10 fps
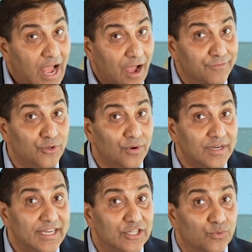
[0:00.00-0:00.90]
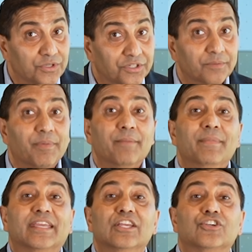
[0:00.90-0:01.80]
of your intuition by
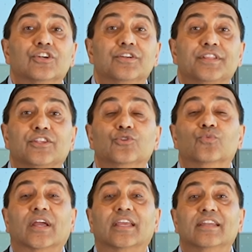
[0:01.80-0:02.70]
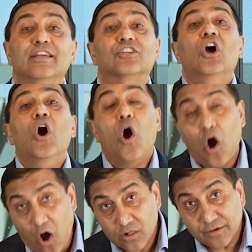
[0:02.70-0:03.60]
making sure that you recognize
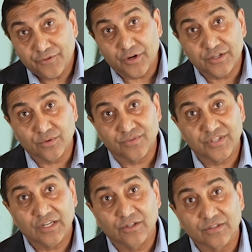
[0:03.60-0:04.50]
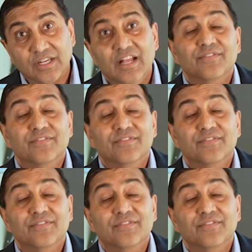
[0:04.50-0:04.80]
all of your intuitive signals,